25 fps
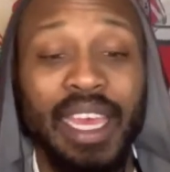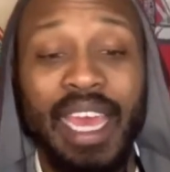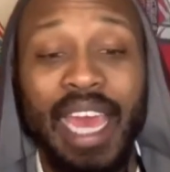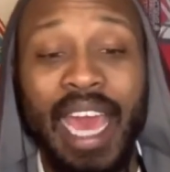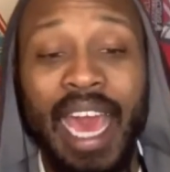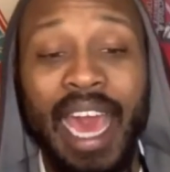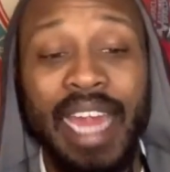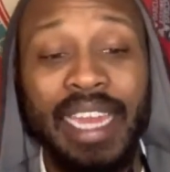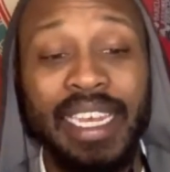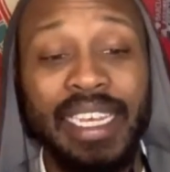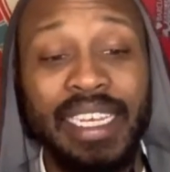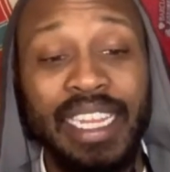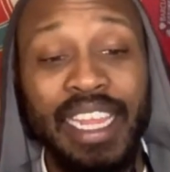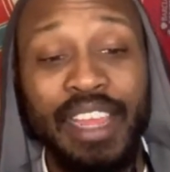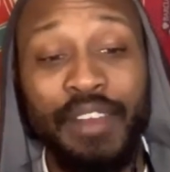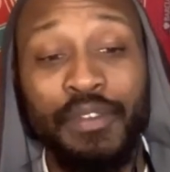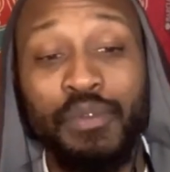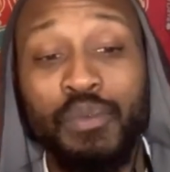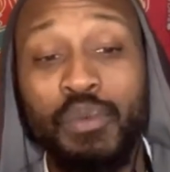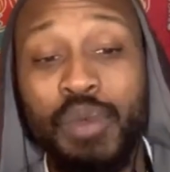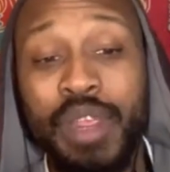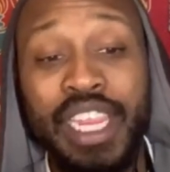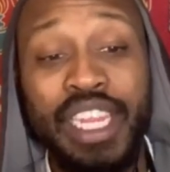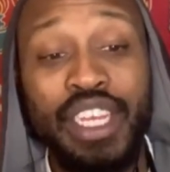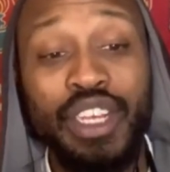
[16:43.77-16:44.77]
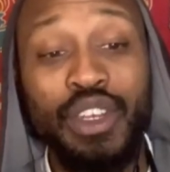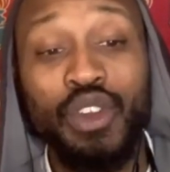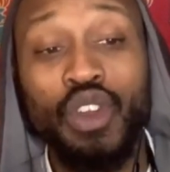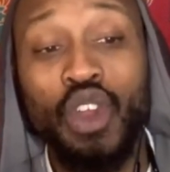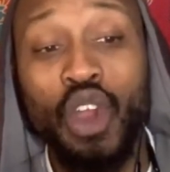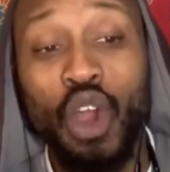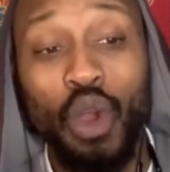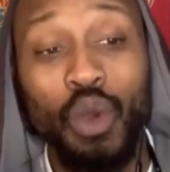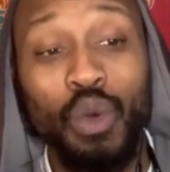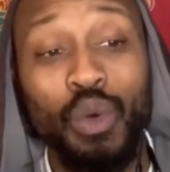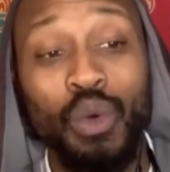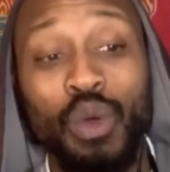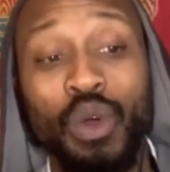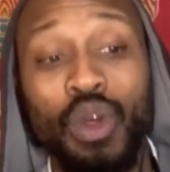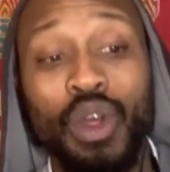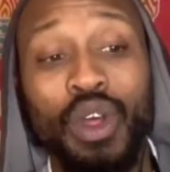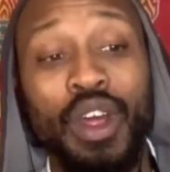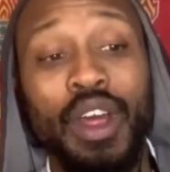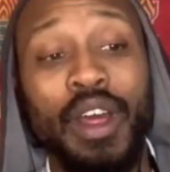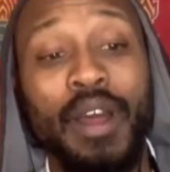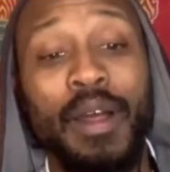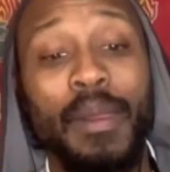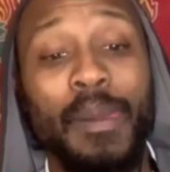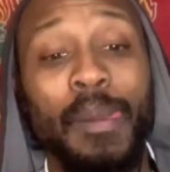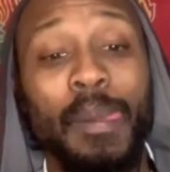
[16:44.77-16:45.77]
And if we go
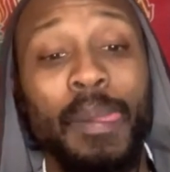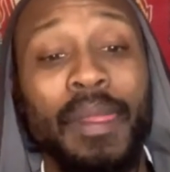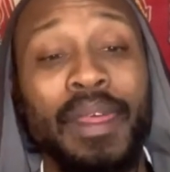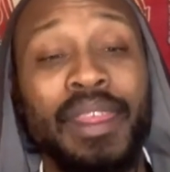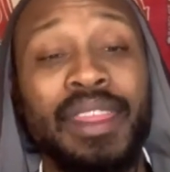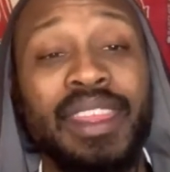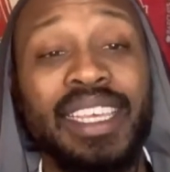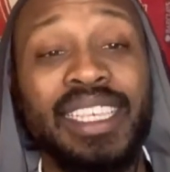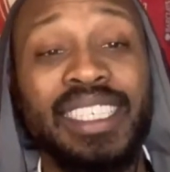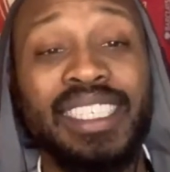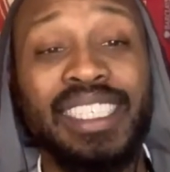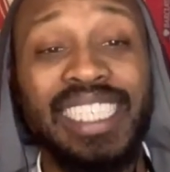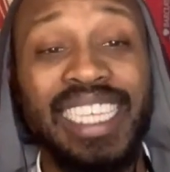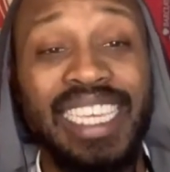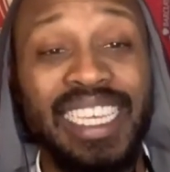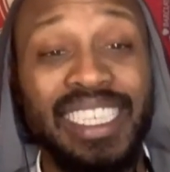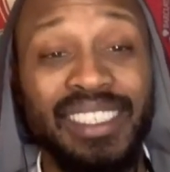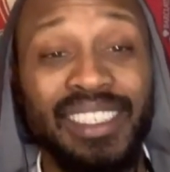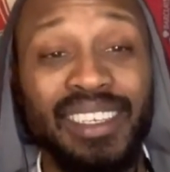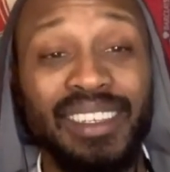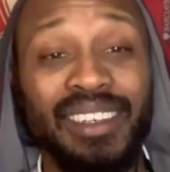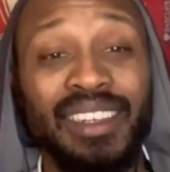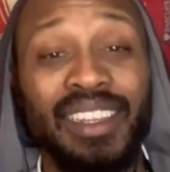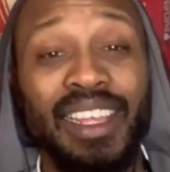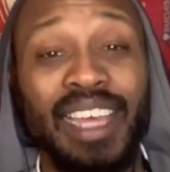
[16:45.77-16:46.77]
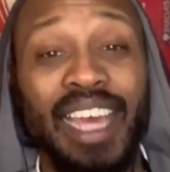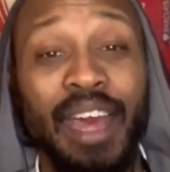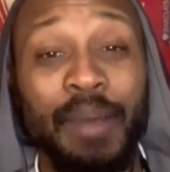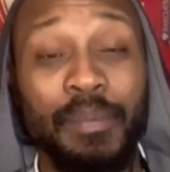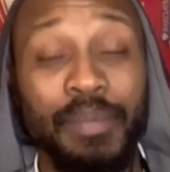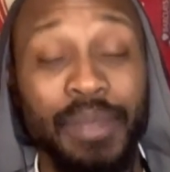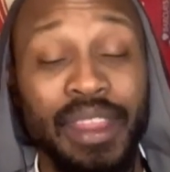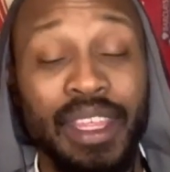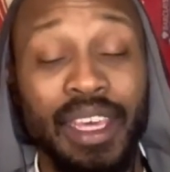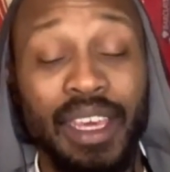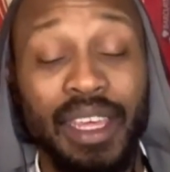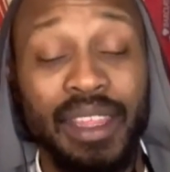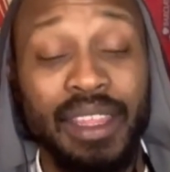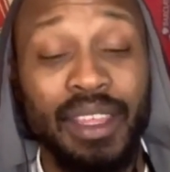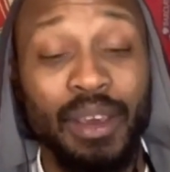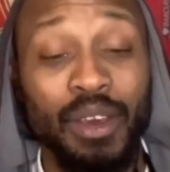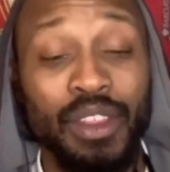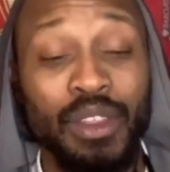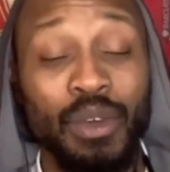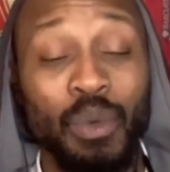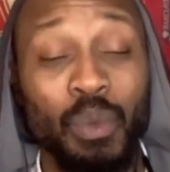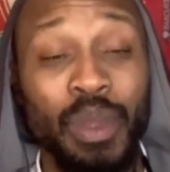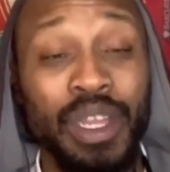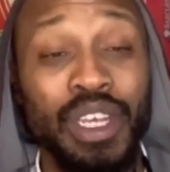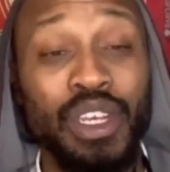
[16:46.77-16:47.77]
the season,
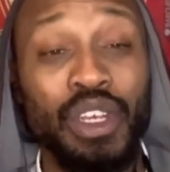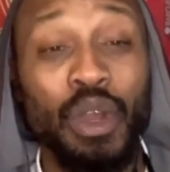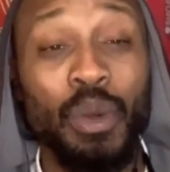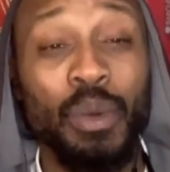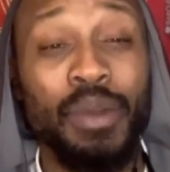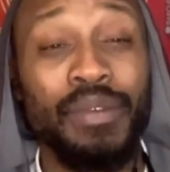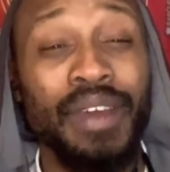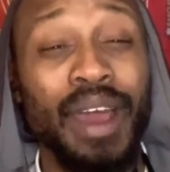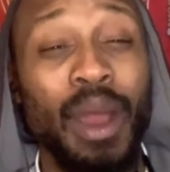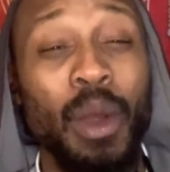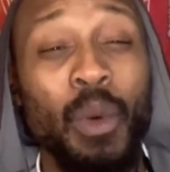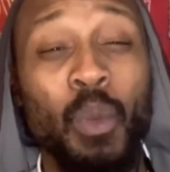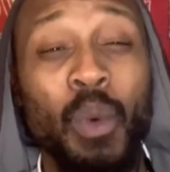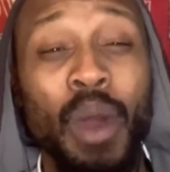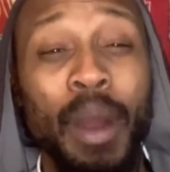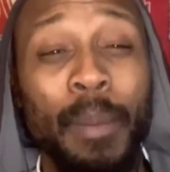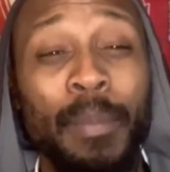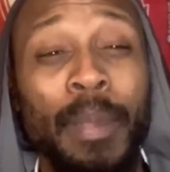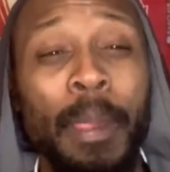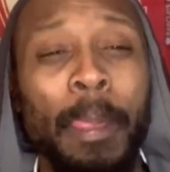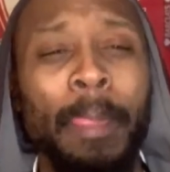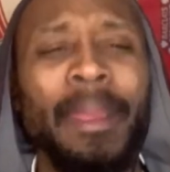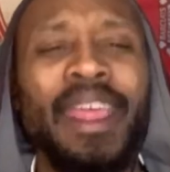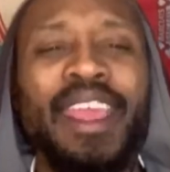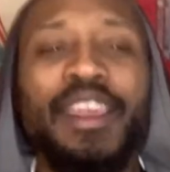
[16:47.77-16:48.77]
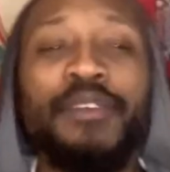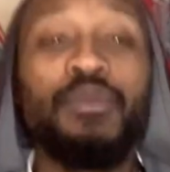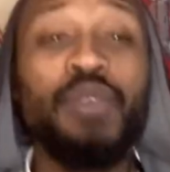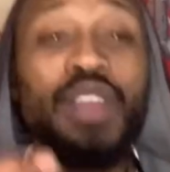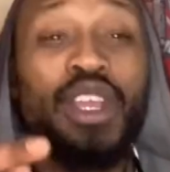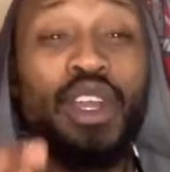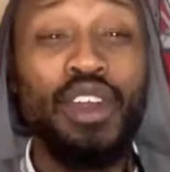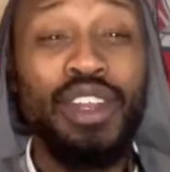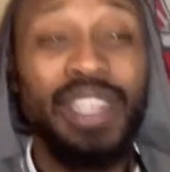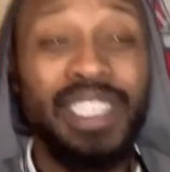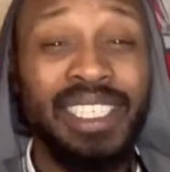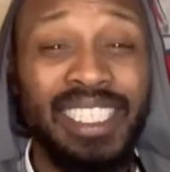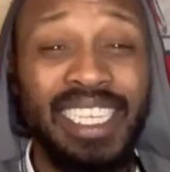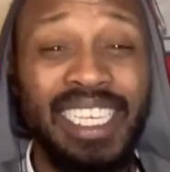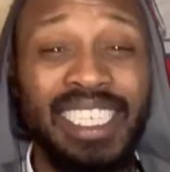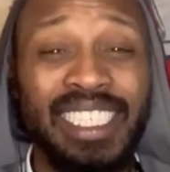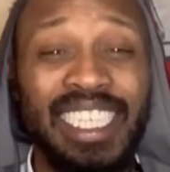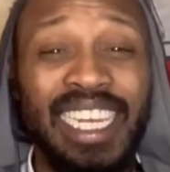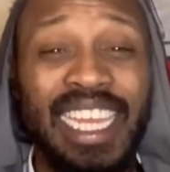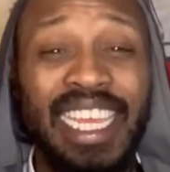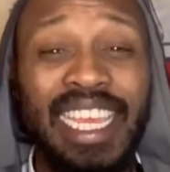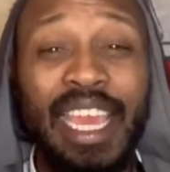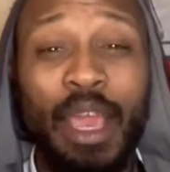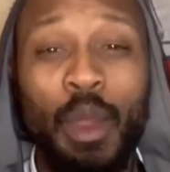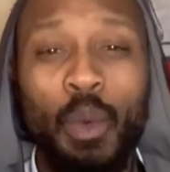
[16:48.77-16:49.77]
the window without one, if we go the season
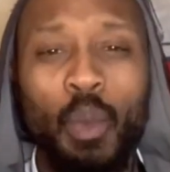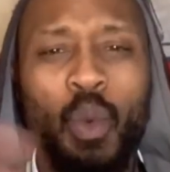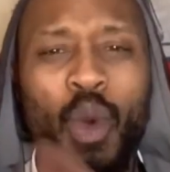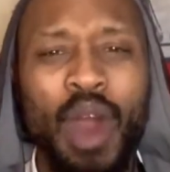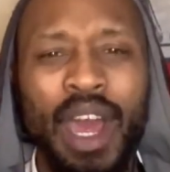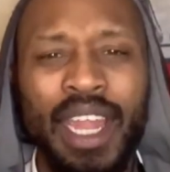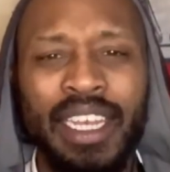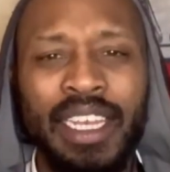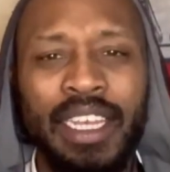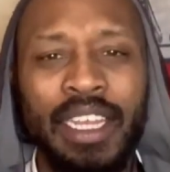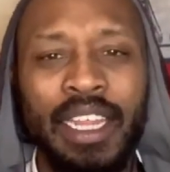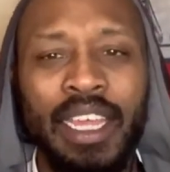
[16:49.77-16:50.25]
and get one